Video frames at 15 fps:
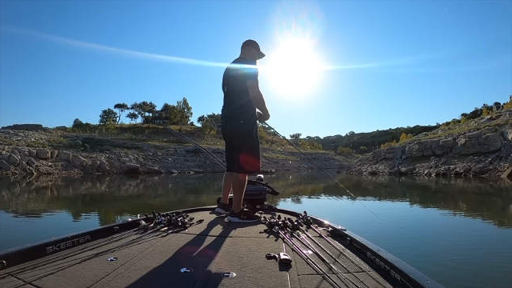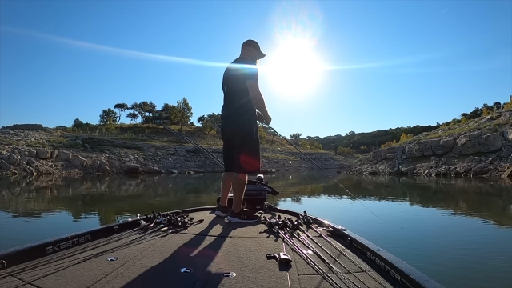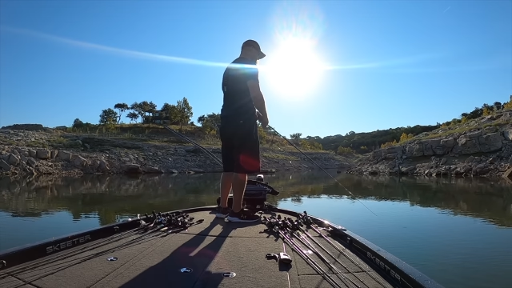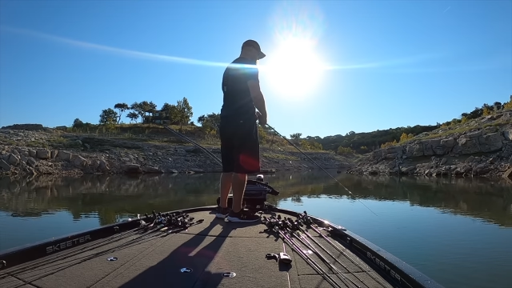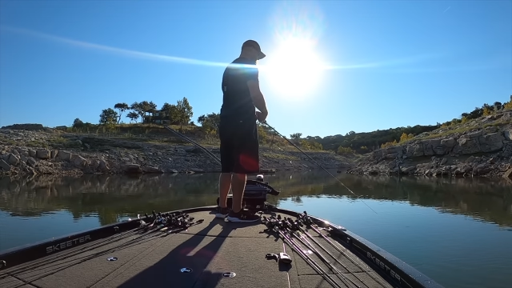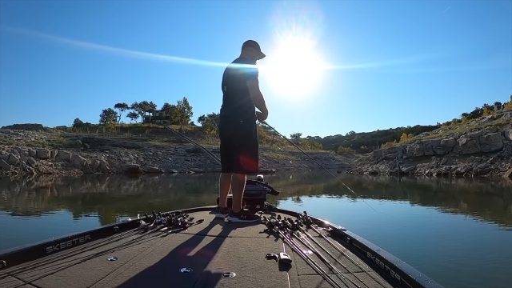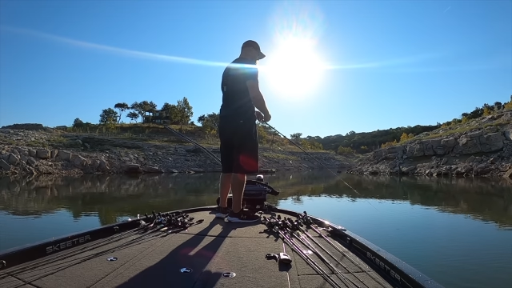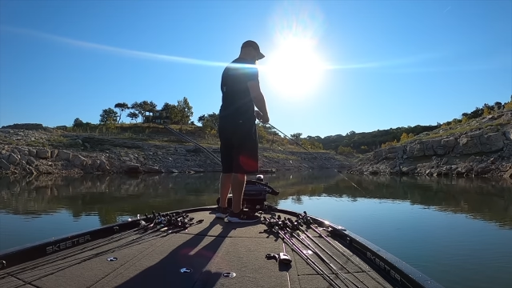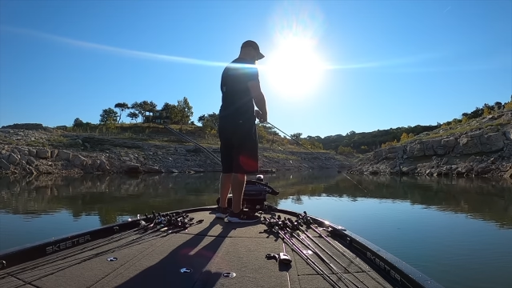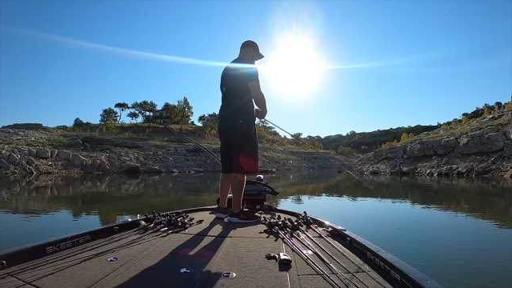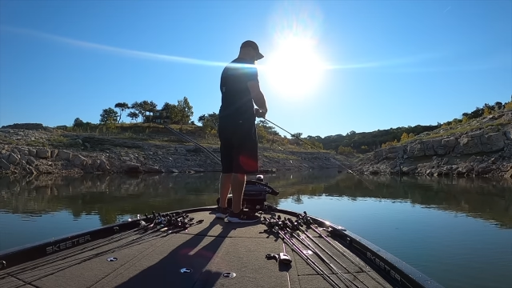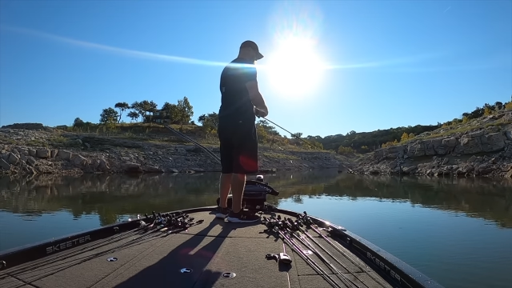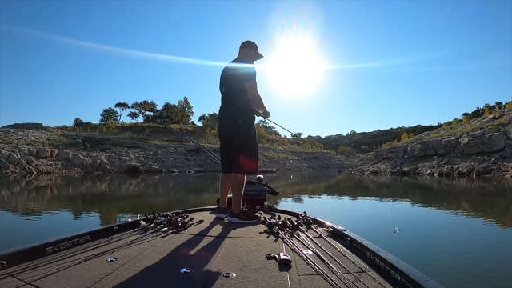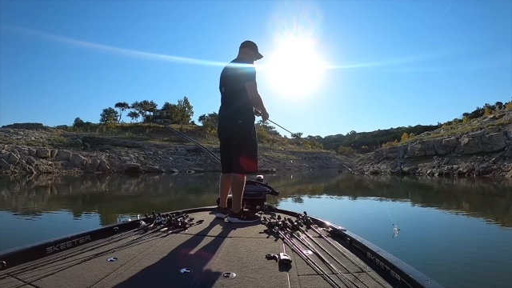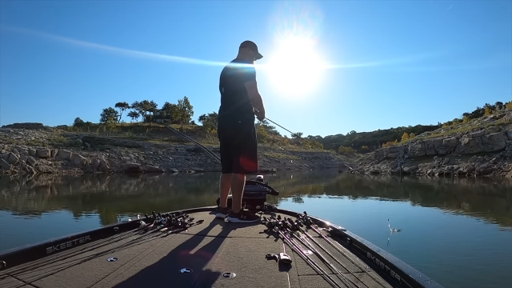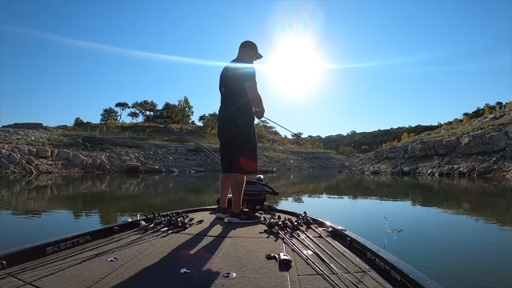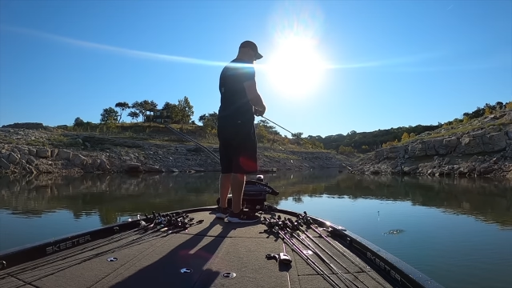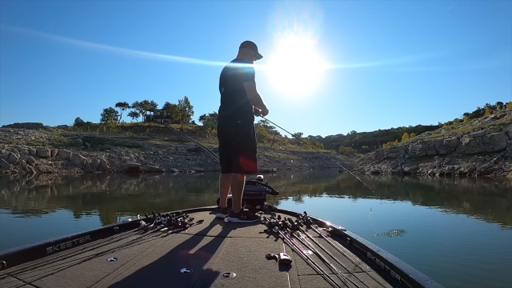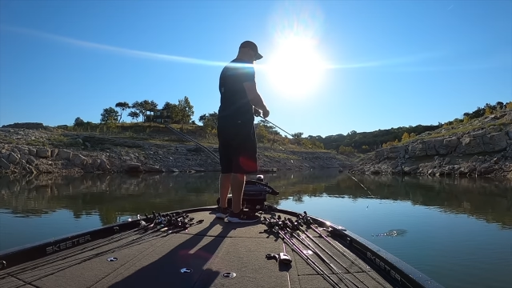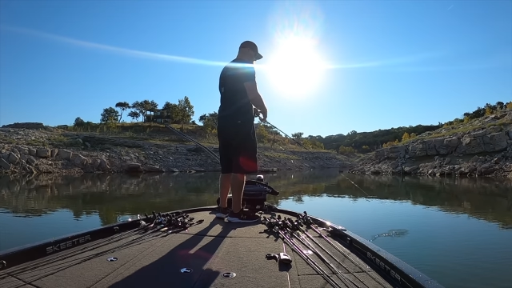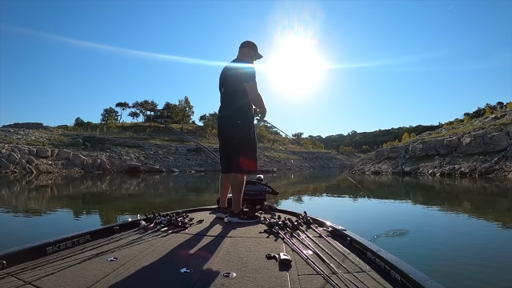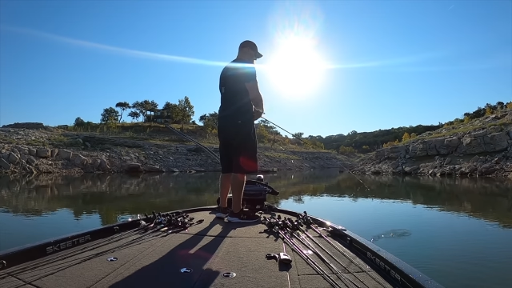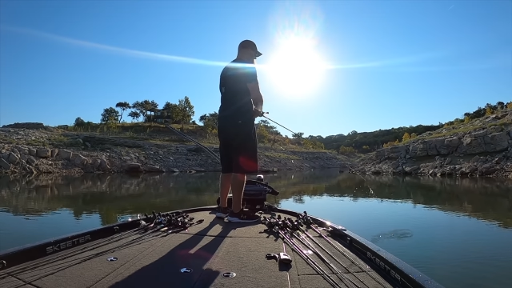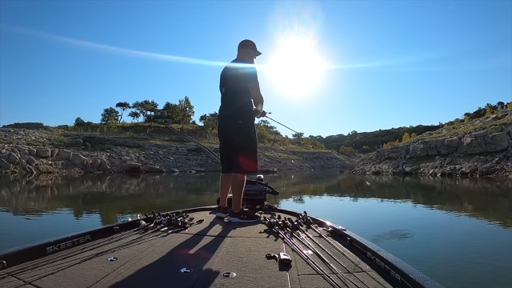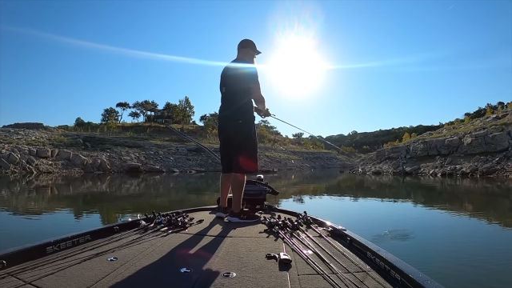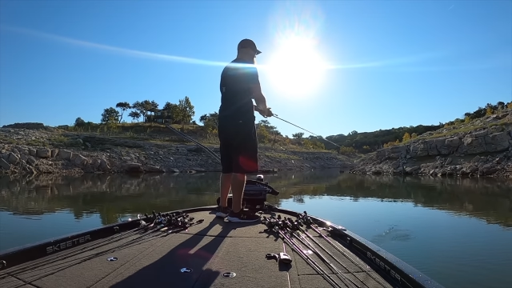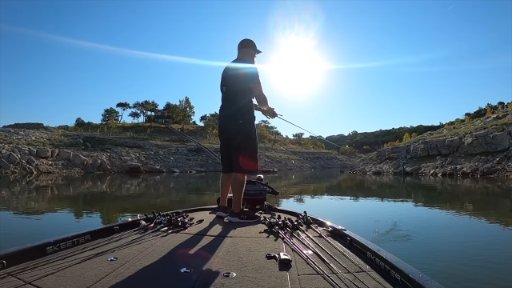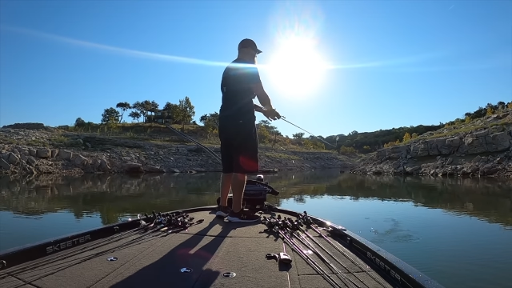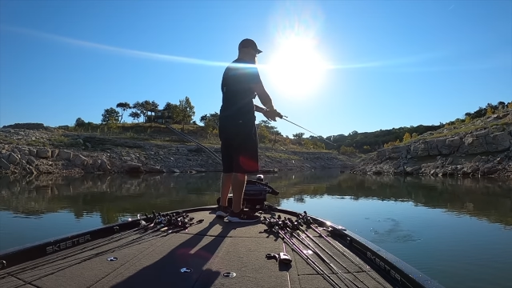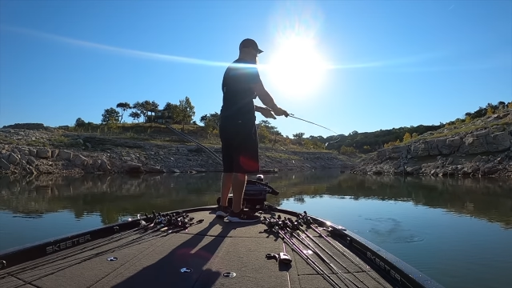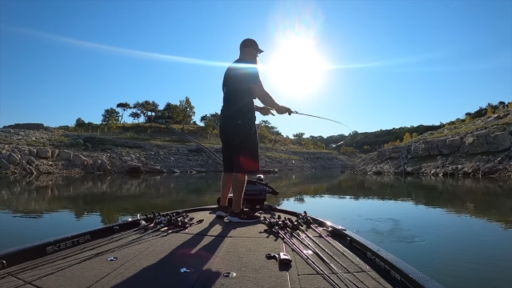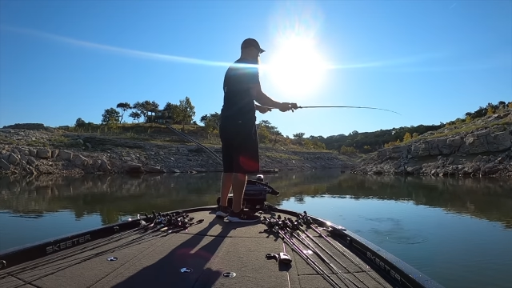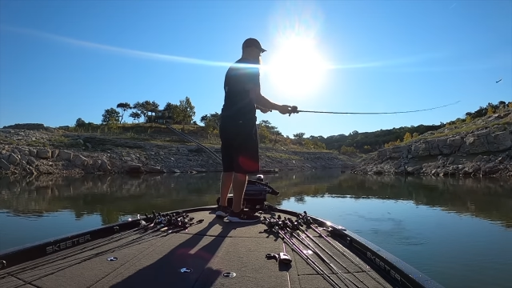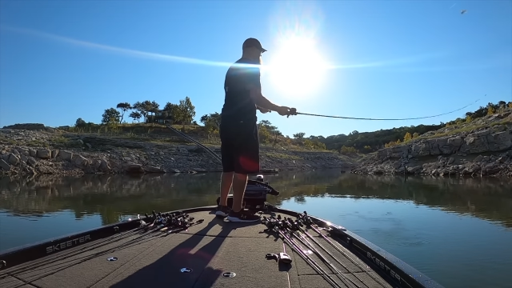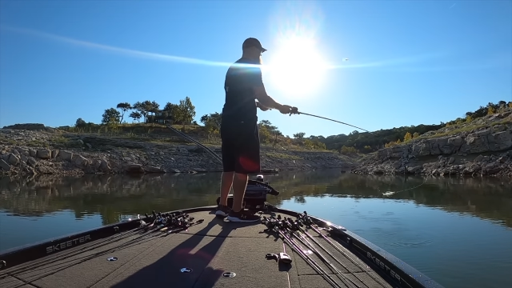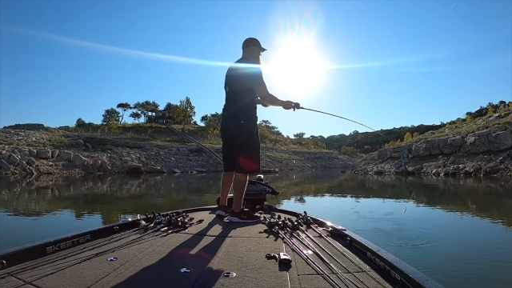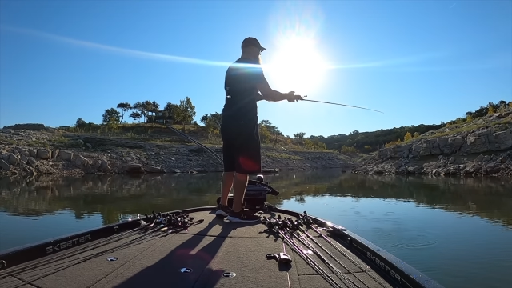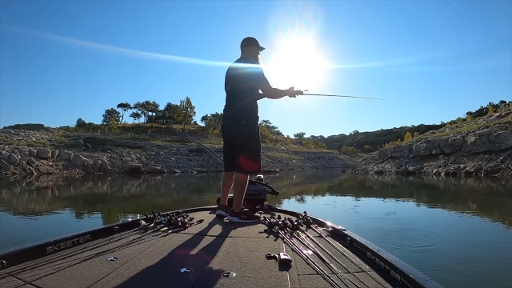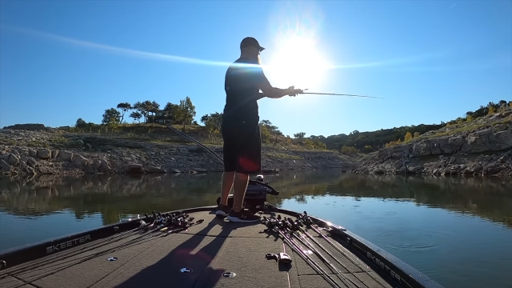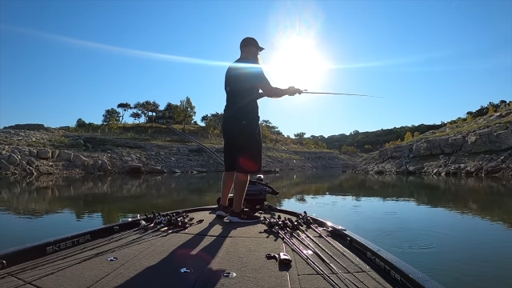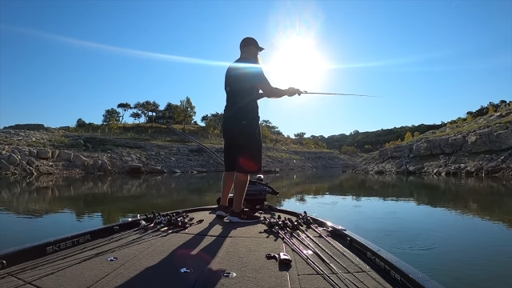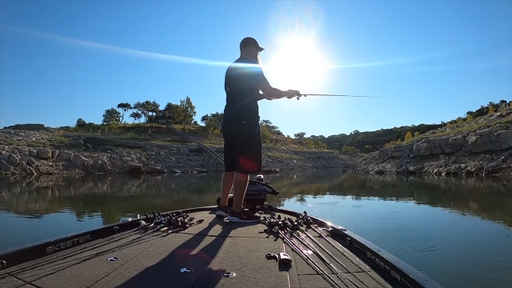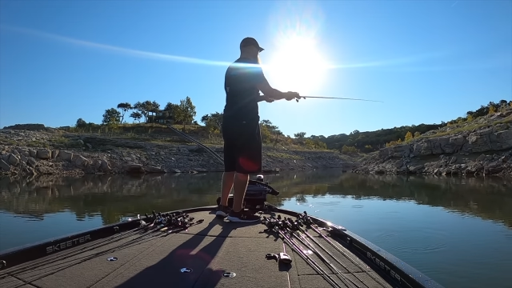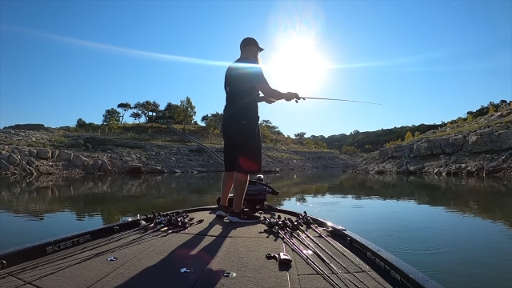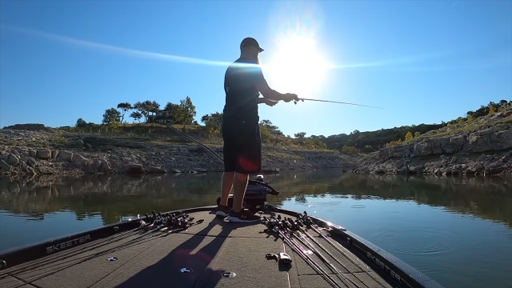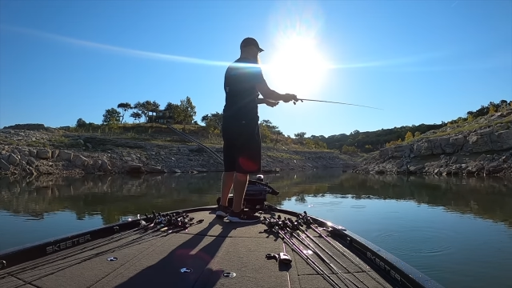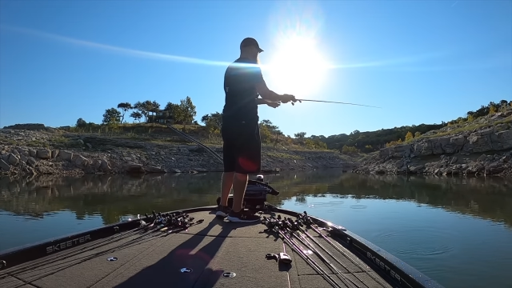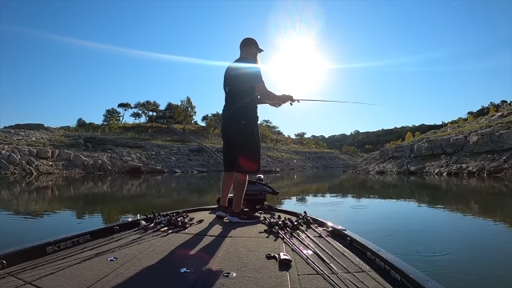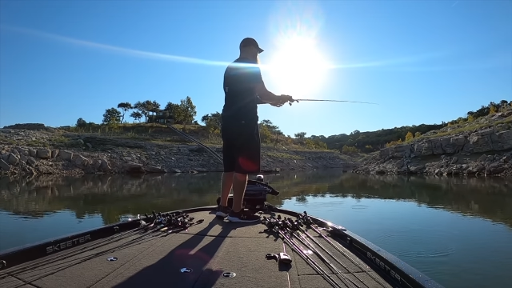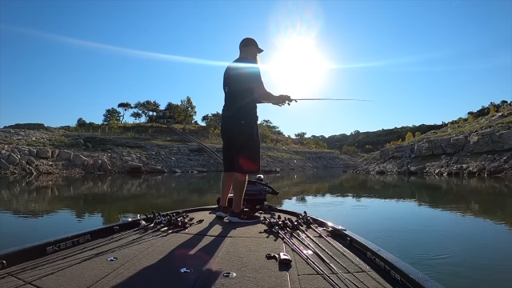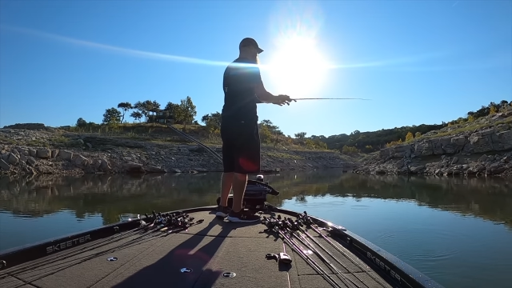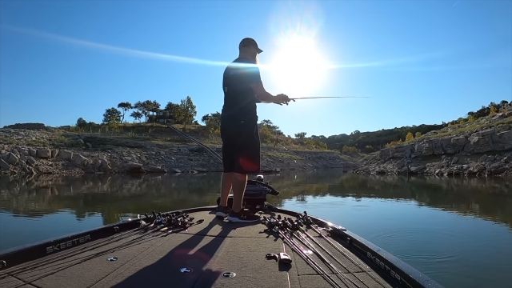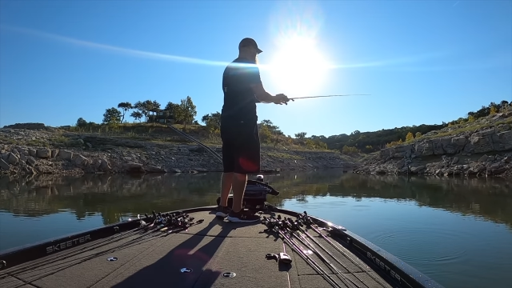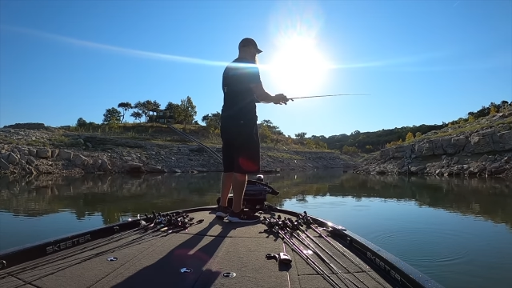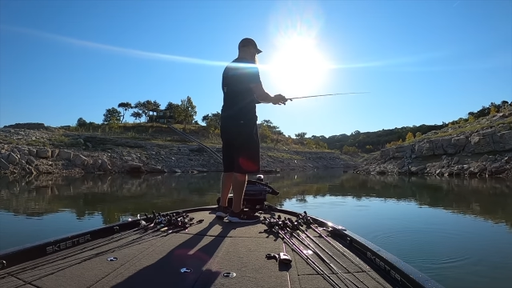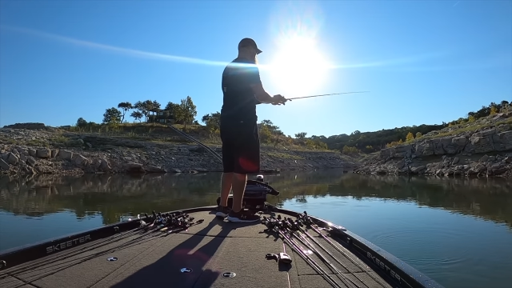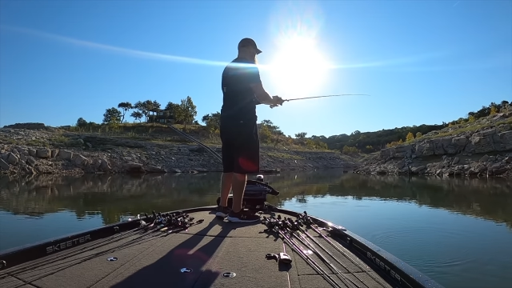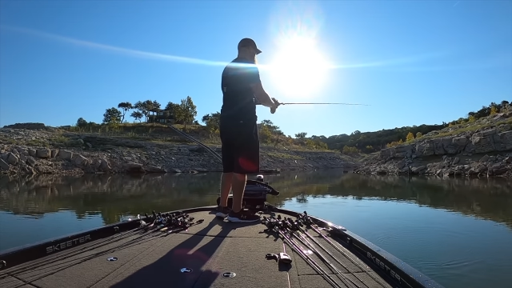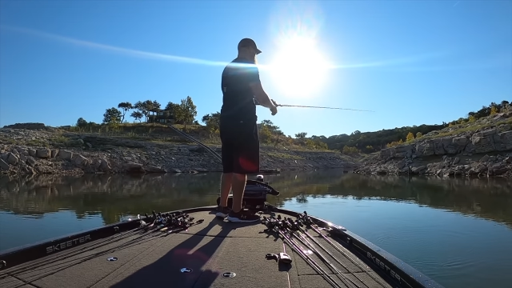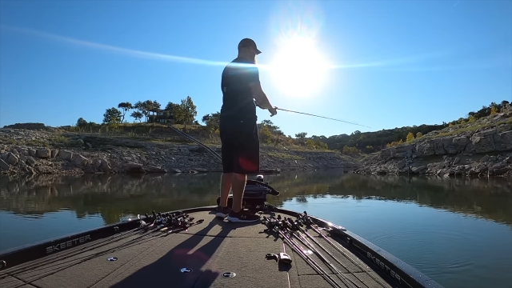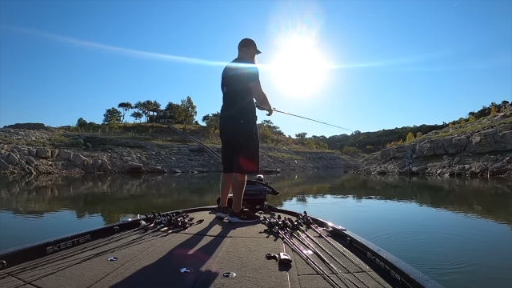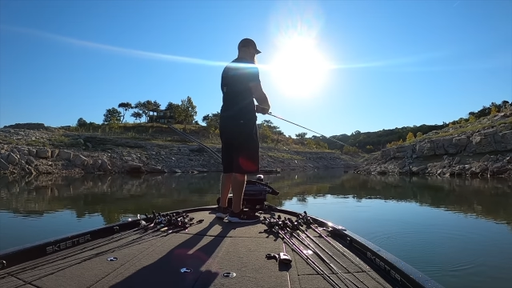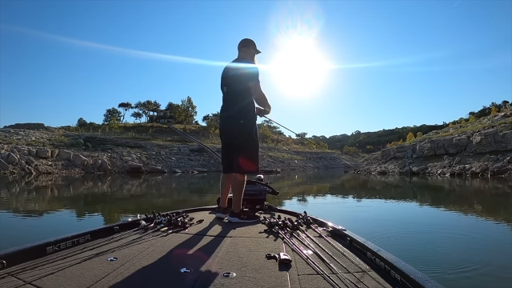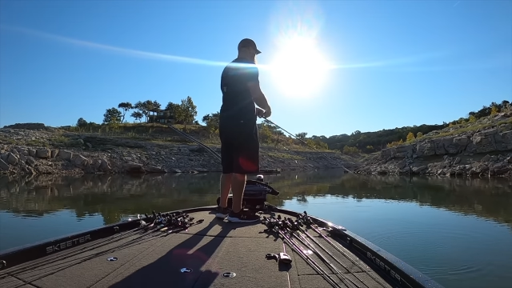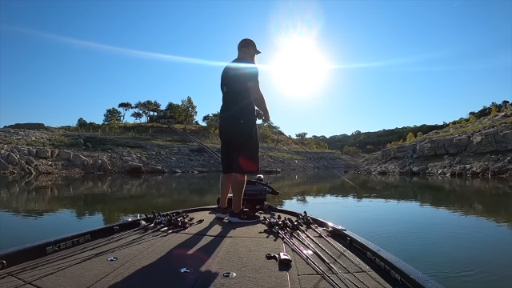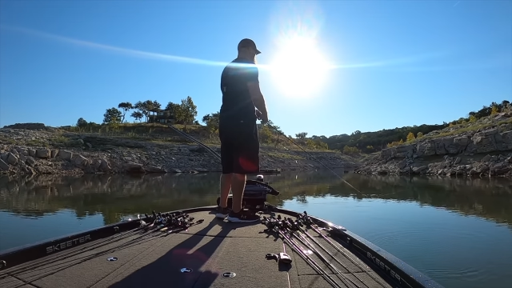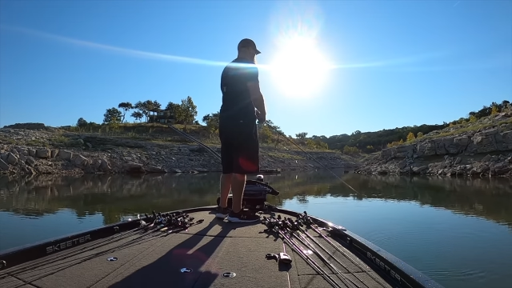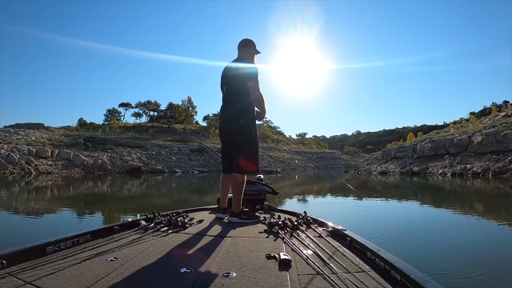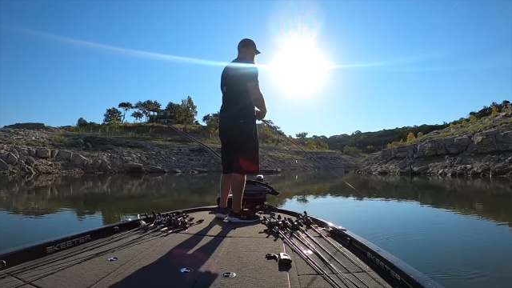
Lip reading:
[unreadable: no face in view]